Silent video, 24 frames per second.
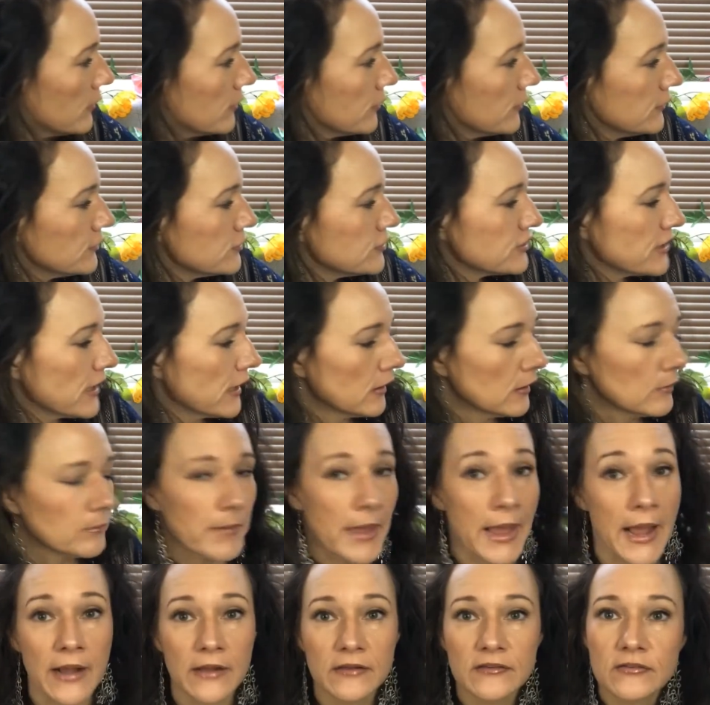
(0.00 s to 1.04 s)
the gel
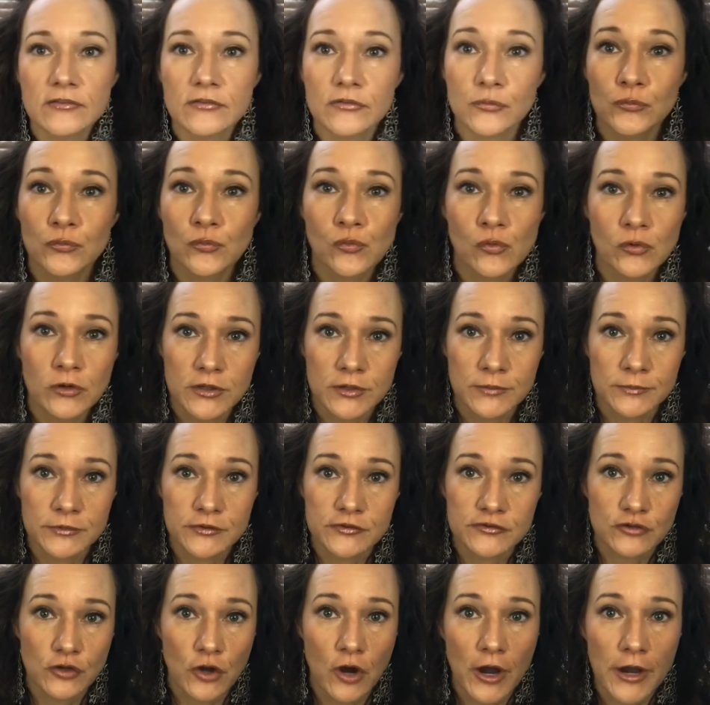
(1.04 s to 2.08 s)
mask for the
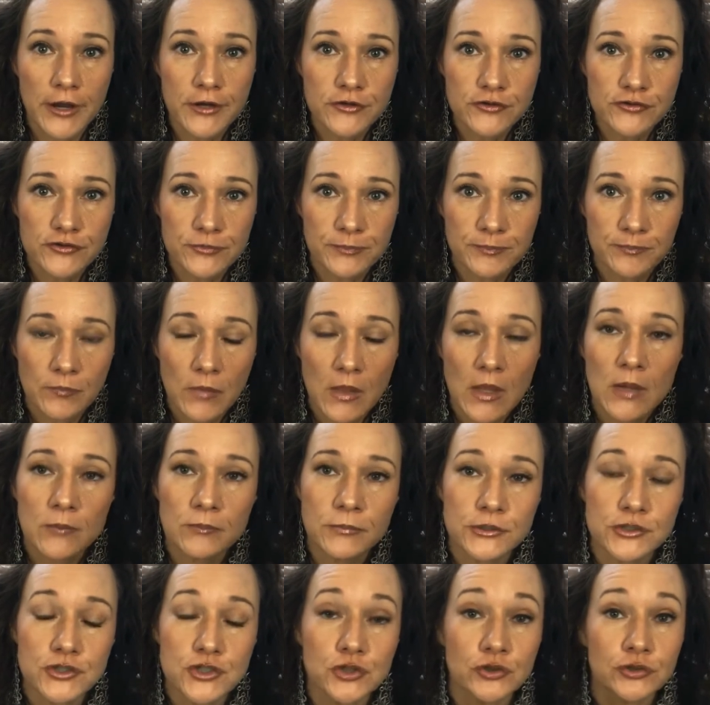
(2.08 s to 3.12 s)
massage,
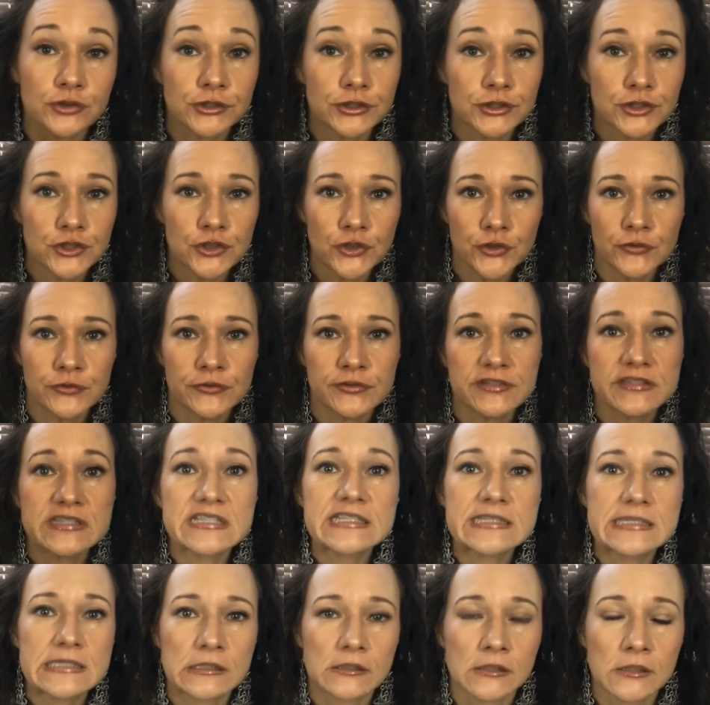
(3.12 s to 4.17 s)
but you can use a
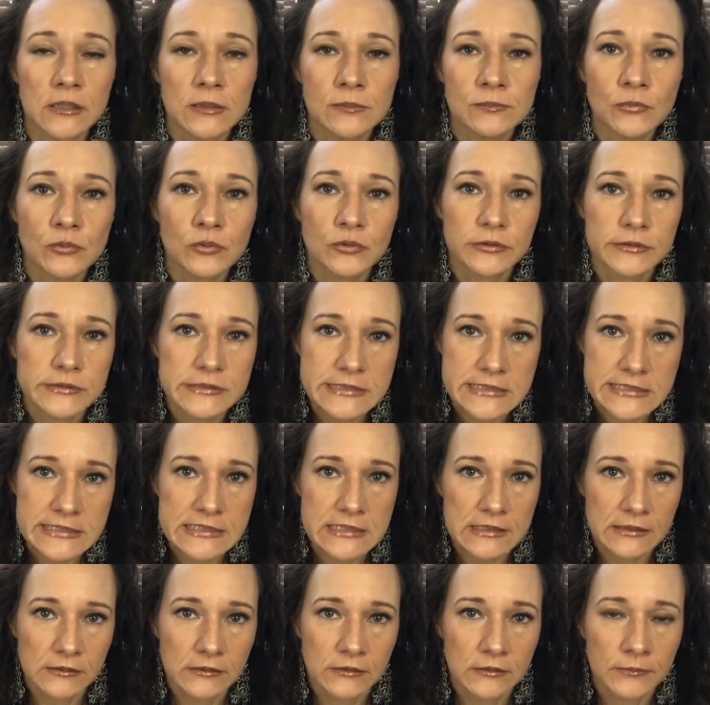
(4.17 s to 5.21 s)
serum or a
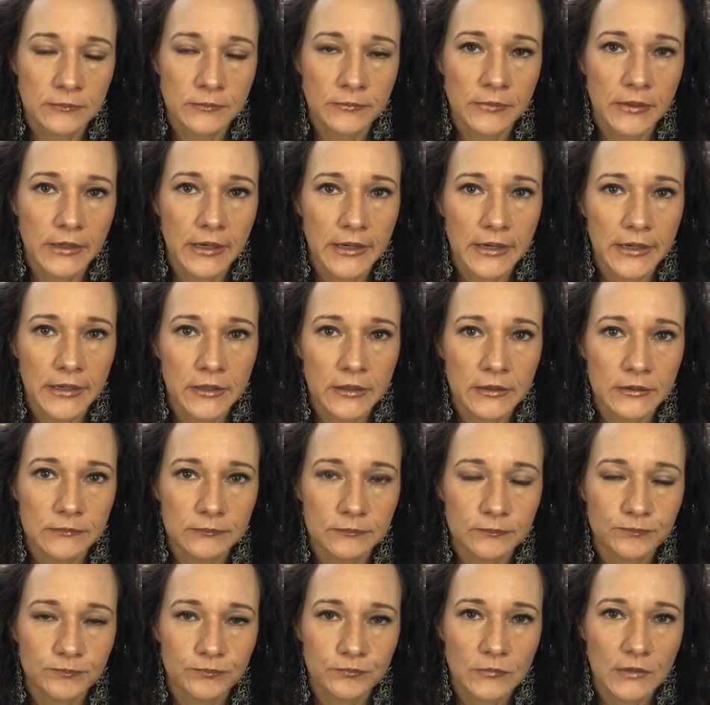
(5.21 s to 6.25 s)
serum
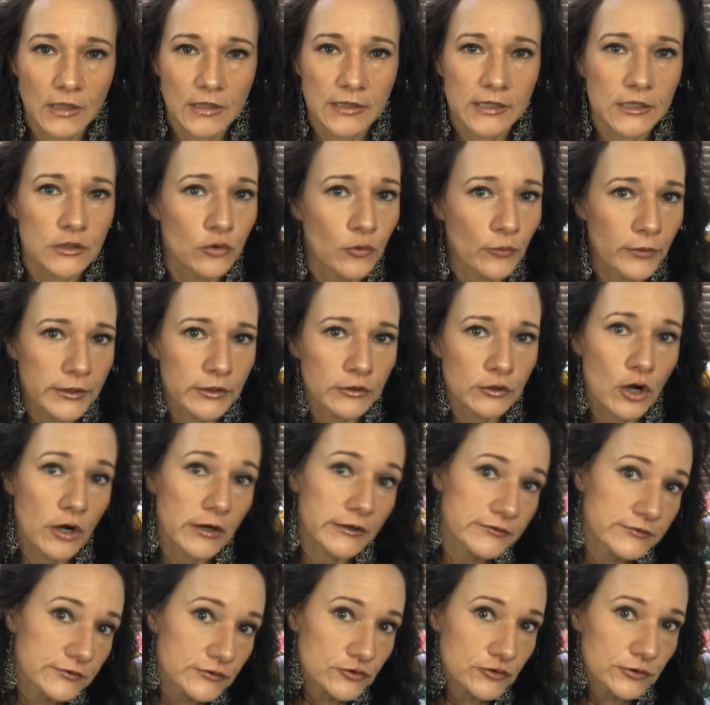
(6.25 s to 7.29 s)
like an oil
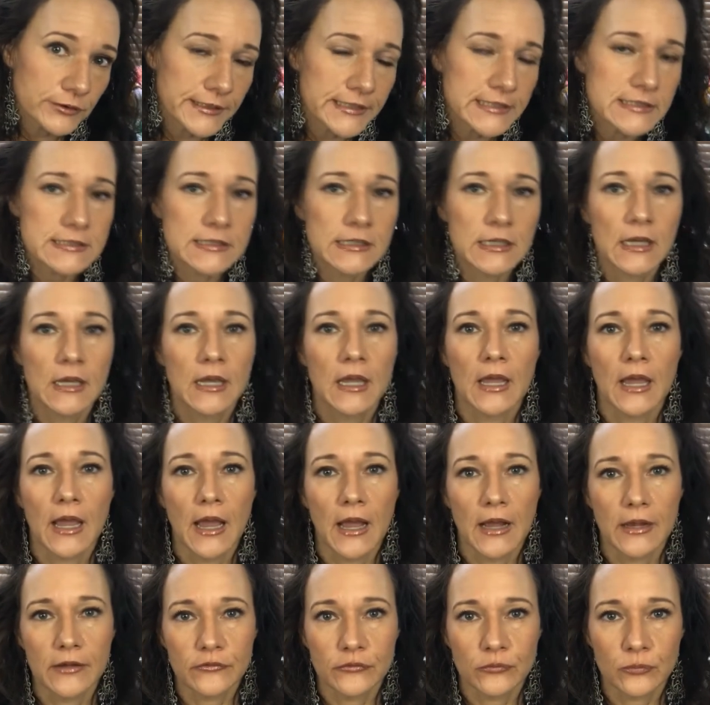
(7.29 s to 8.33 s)
concentrate
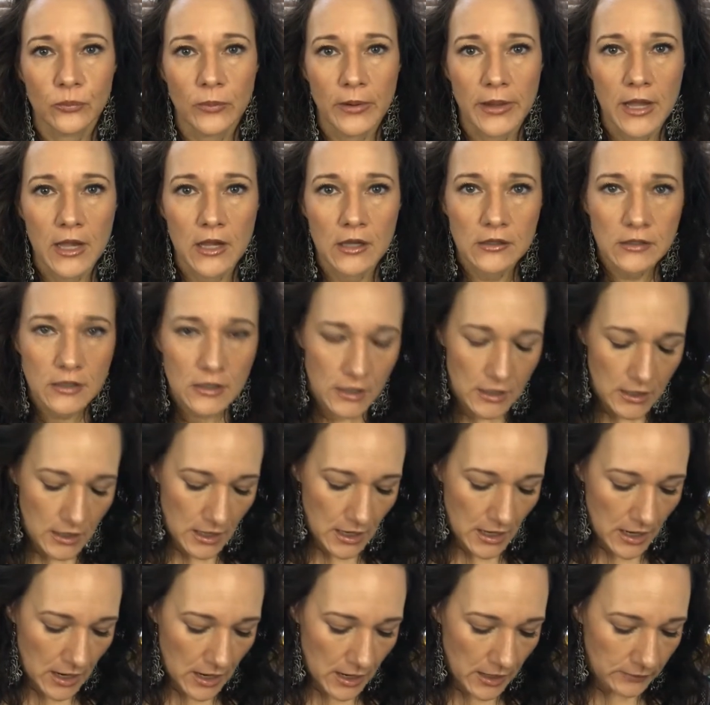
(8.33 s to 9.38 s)
as well,
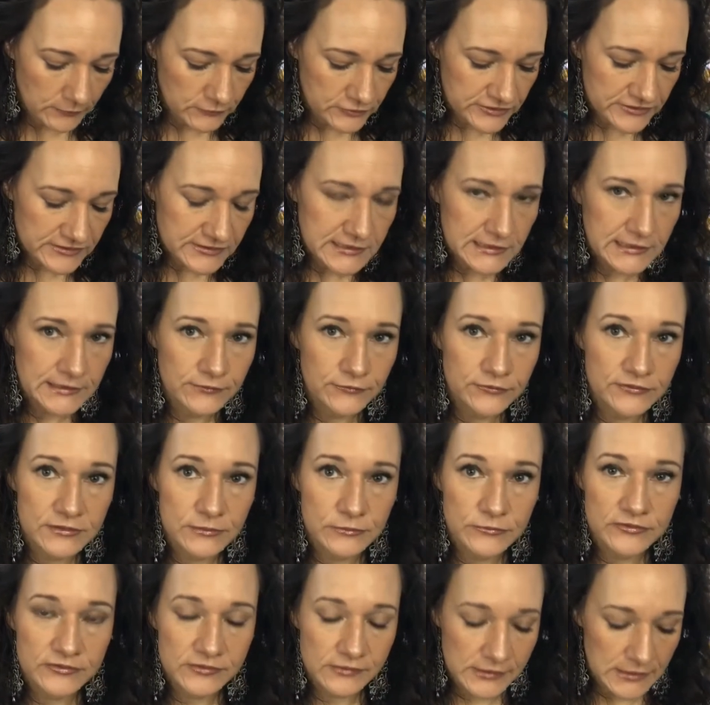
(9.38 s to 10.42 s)
just to give some
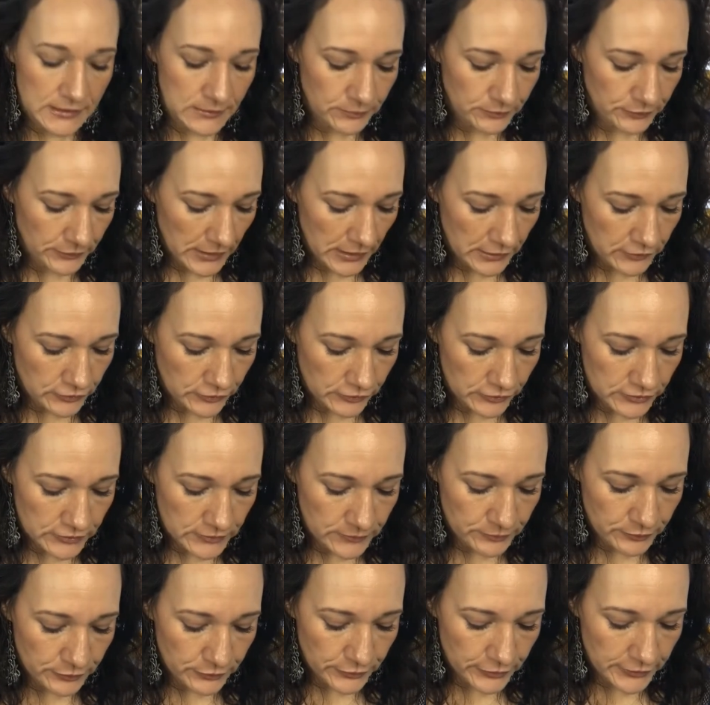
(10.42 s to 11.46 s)
slip. And you're going
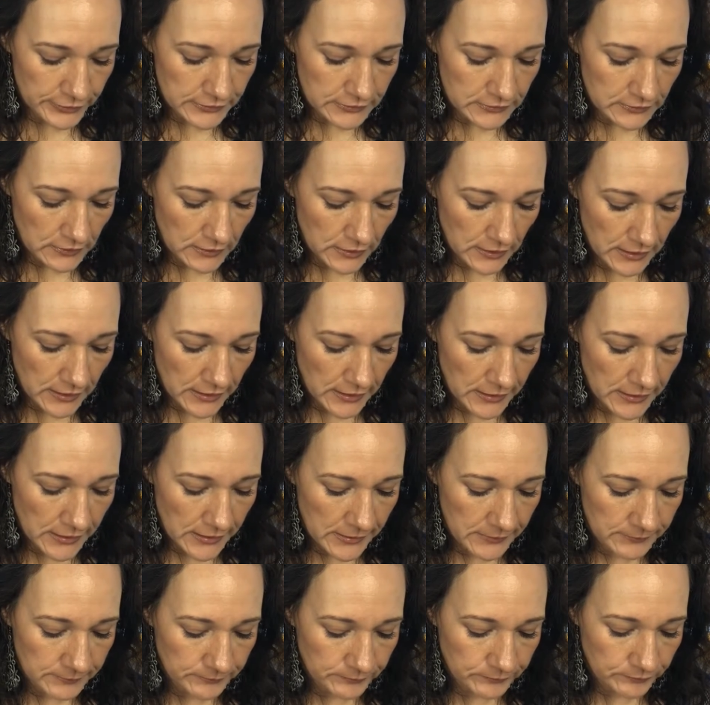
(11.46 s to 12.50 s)
to put
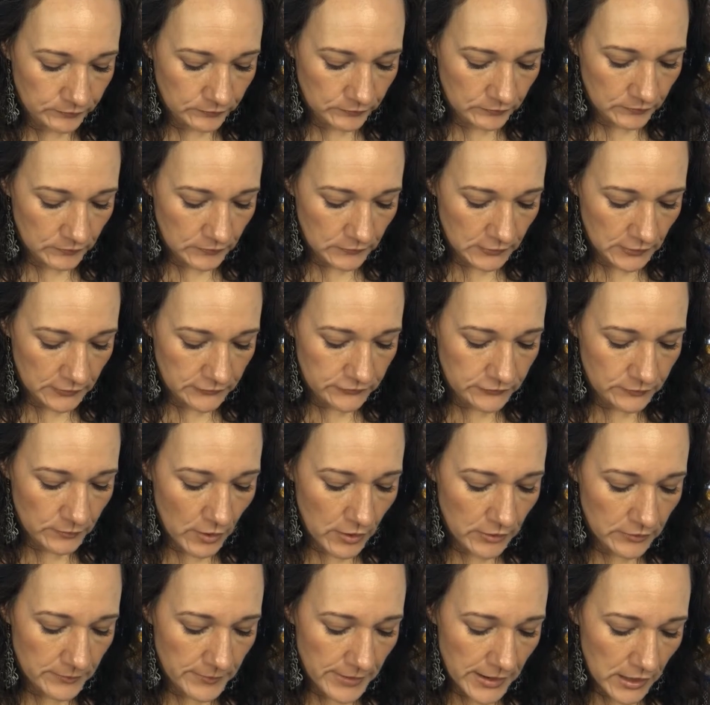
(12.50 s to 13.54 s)
a
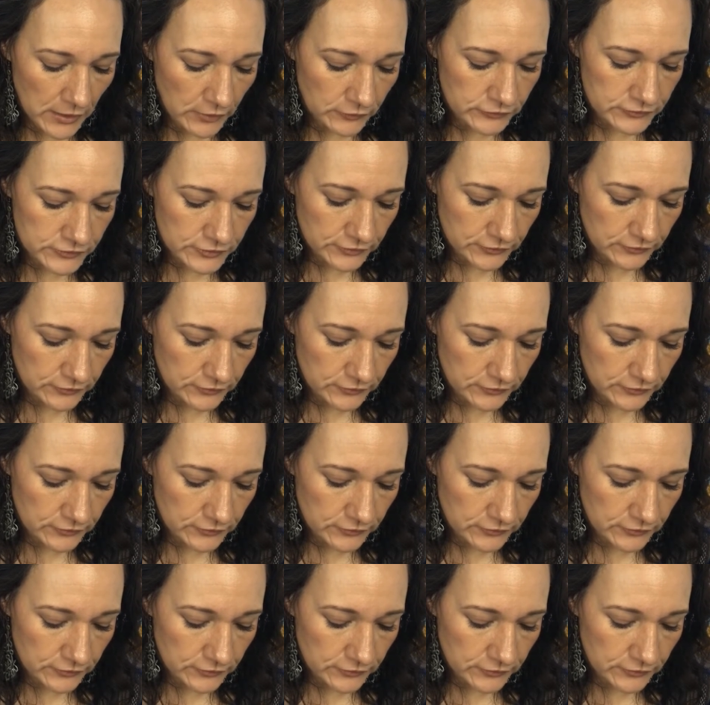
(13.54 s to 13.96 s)
small amount,